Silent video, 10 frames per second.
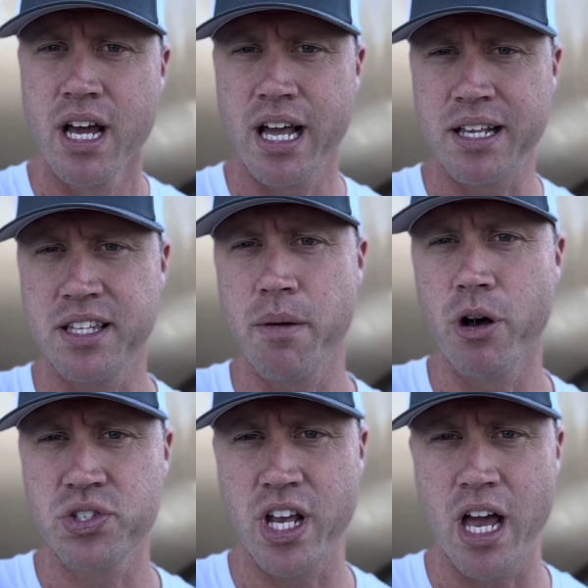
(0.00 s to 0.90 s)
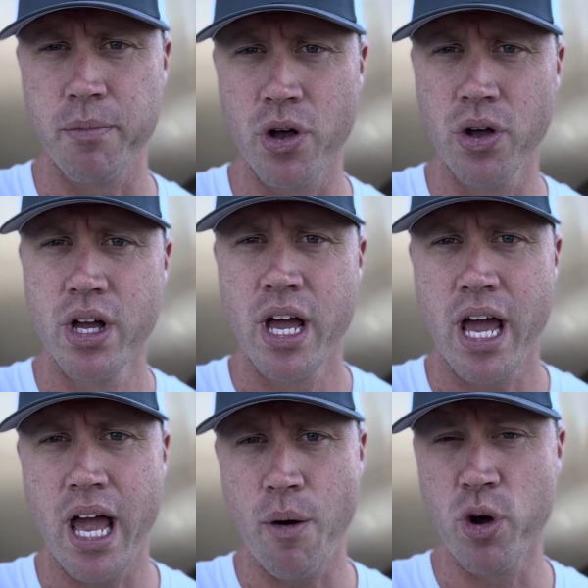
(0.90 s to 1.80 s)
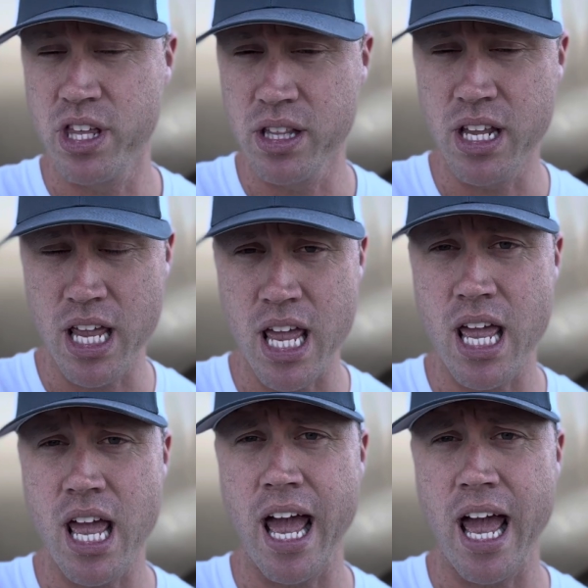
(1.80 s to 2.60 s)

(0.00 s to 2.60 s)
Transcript: That's Deebo Samuel with the knee